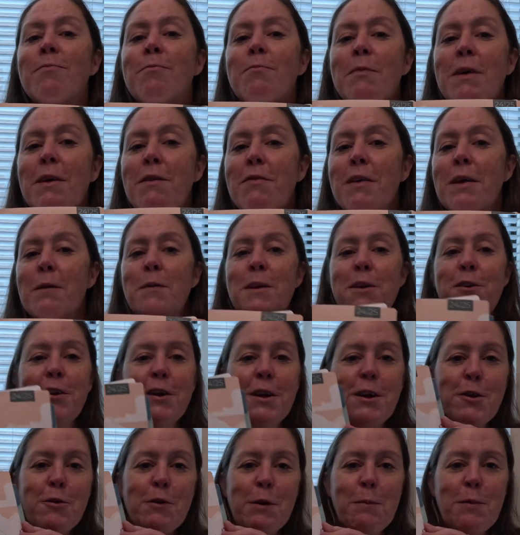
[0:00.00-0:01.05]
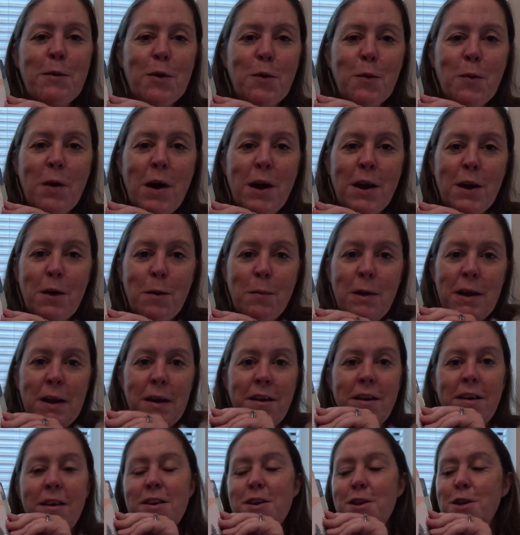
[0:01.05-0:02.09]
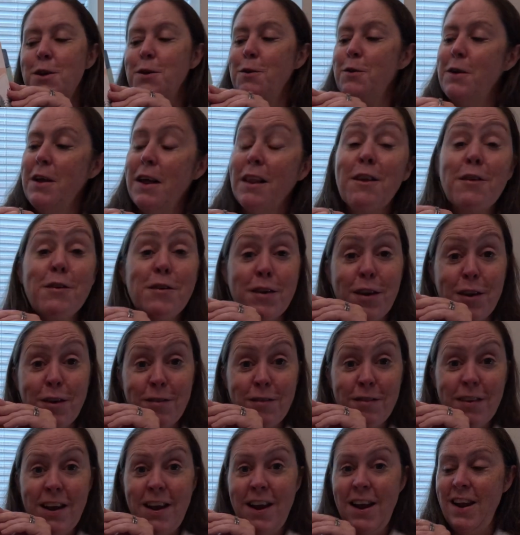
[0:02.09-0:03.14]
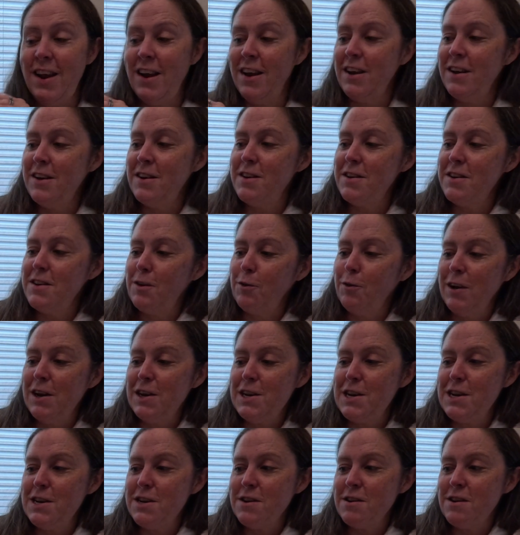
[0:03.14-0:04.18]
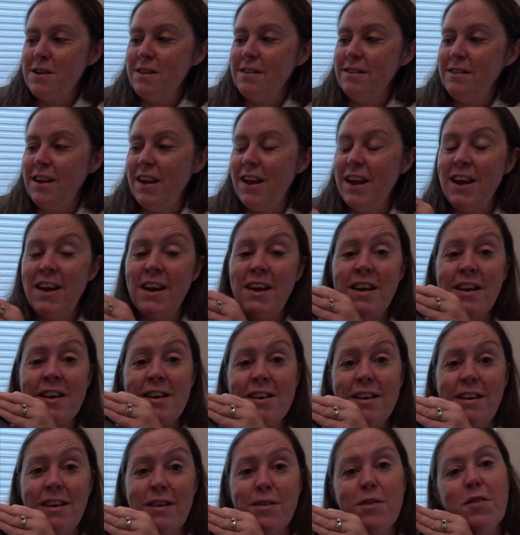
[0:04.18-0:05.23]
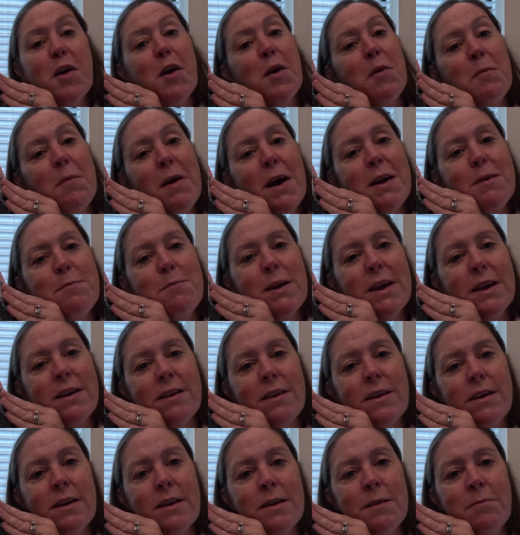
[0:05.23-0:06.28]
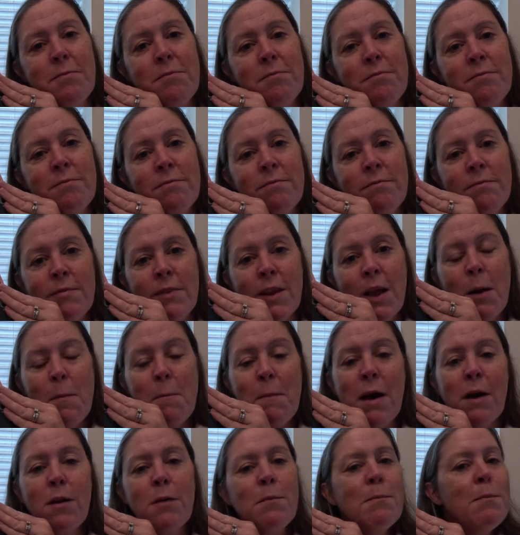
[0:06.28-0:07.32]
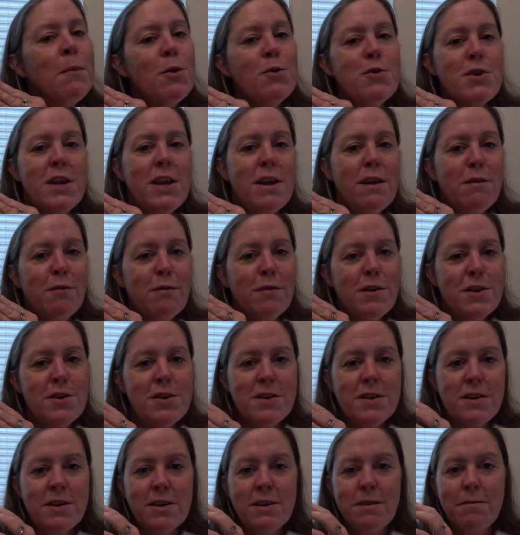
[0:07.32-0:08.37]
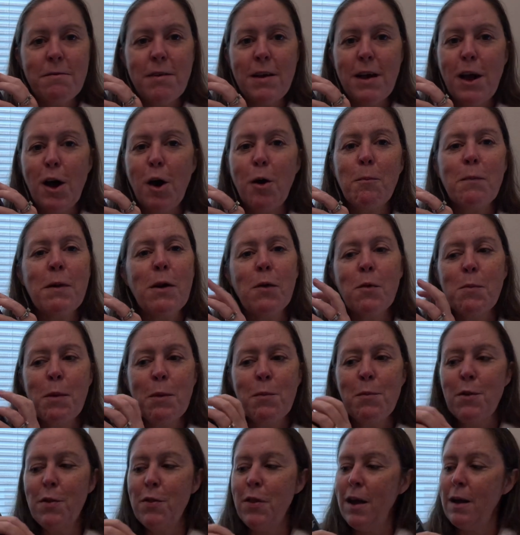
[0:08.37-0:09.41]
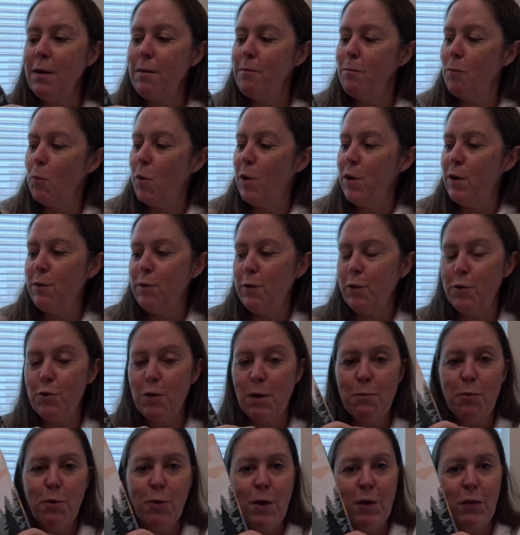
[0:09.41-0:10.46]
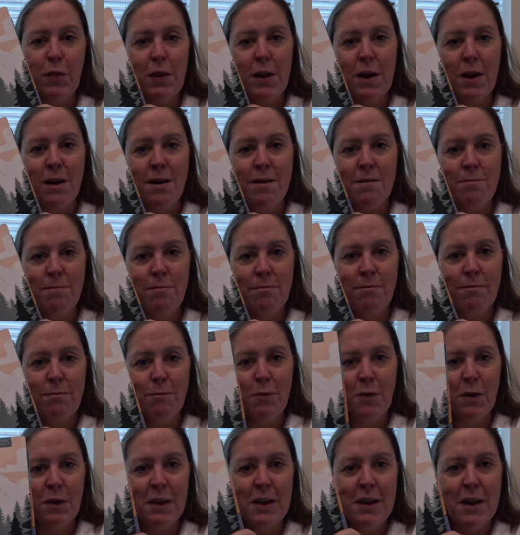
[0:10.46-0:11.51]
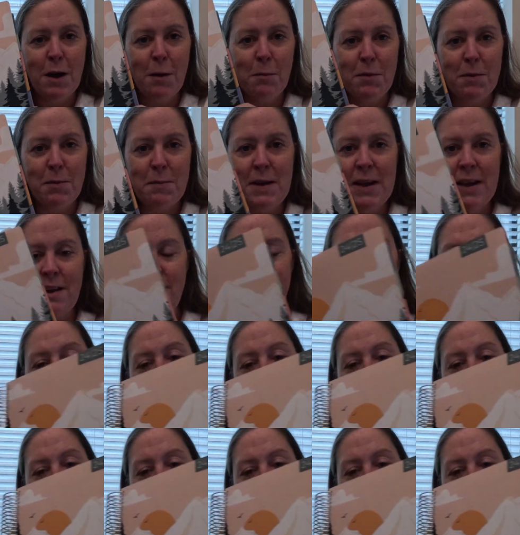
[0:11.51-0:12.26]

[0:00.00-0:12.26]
My family took a trip to Wyoming, to Yellowstone and Grand Tetons, and so I picked a mountain motif just to help me remember that wonderful trip throughout the year. Really helped me